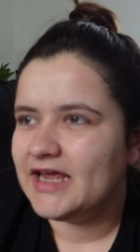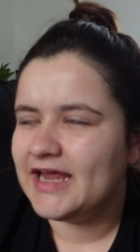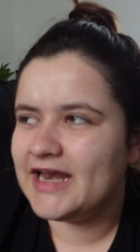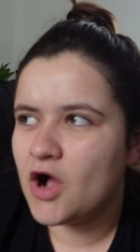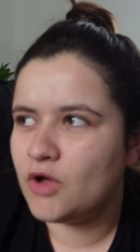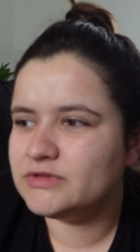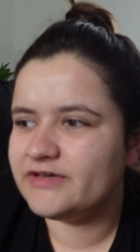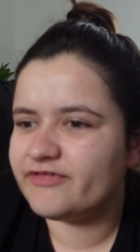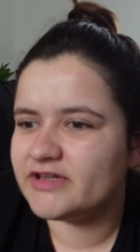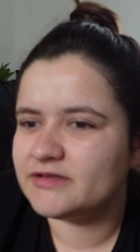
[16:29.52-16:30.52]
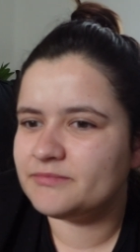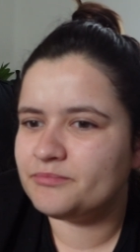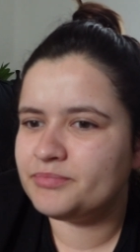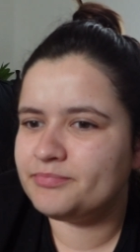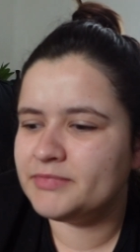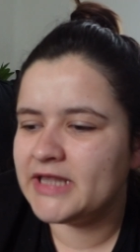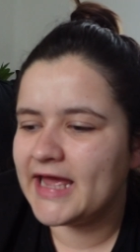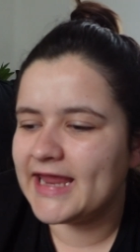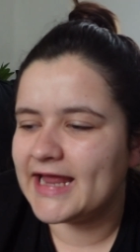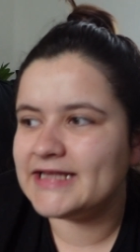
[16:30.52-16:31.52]
in a whole different
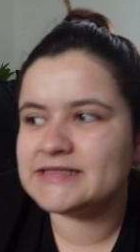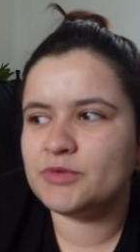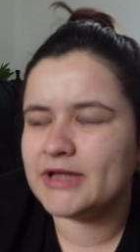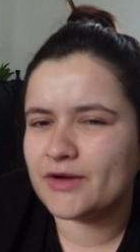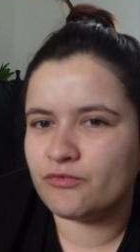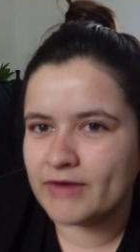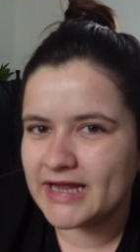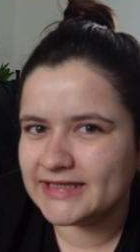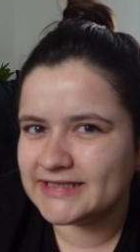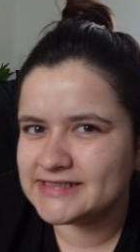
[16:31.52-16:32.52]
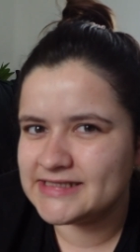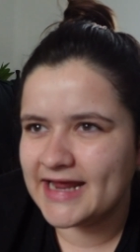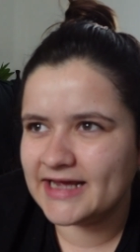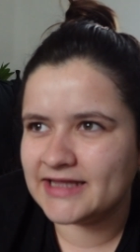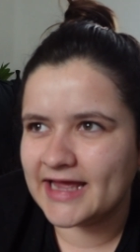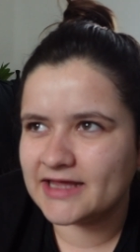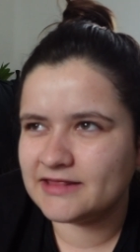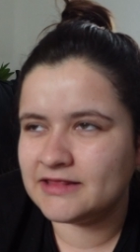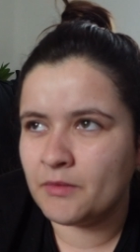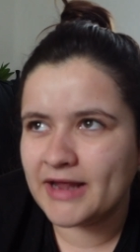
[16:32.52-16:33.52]
light and it's more like realistic like
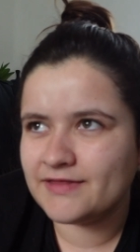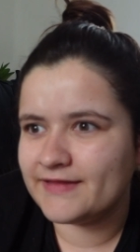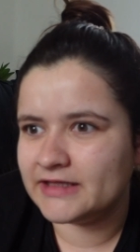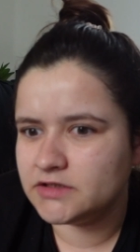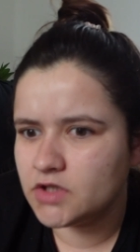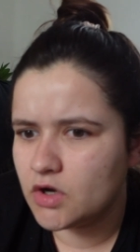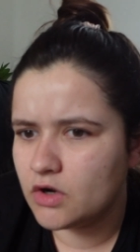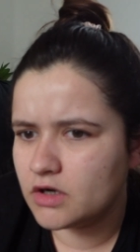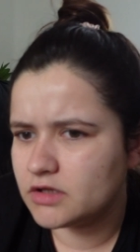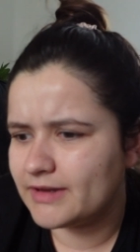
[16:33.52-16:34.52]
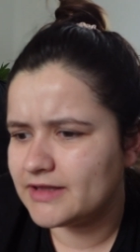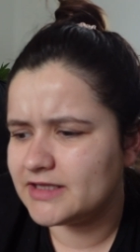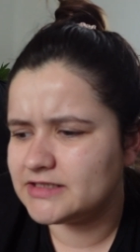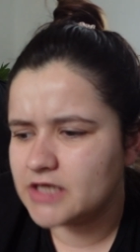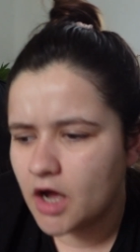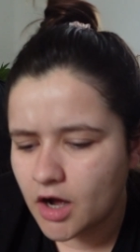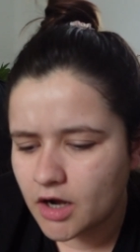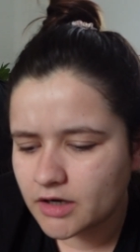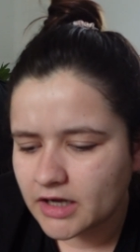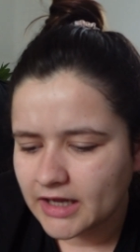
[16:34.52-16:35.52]
the way that they look the way that they
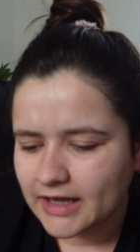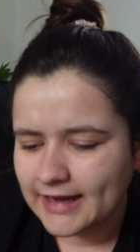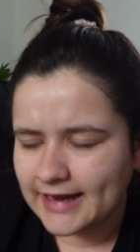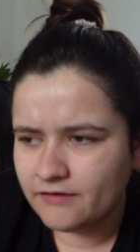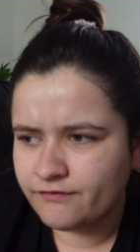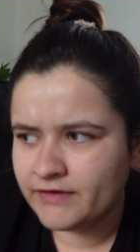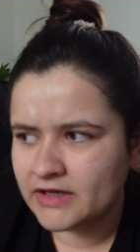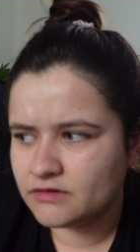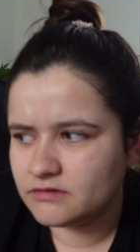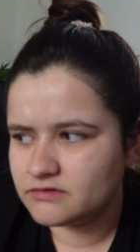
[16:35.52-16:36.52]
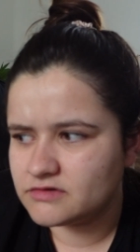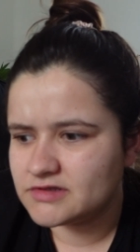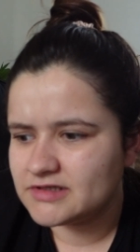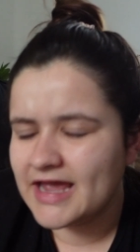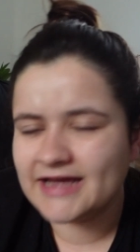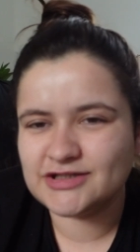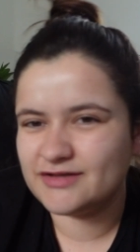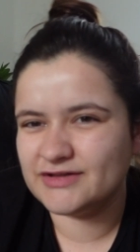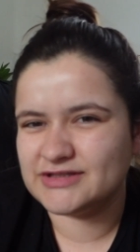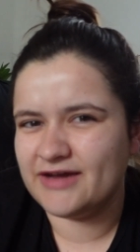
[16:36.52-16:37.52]
talk it feels yeah it
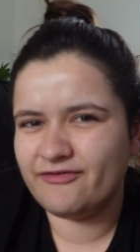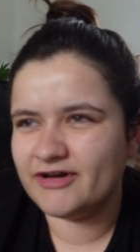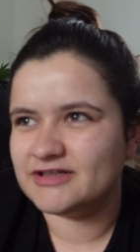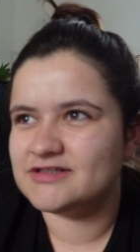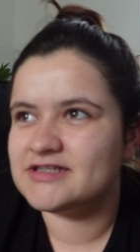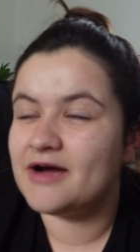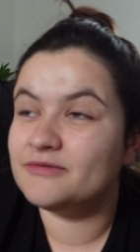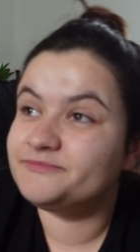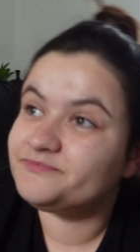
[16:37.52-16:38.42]
just feels different so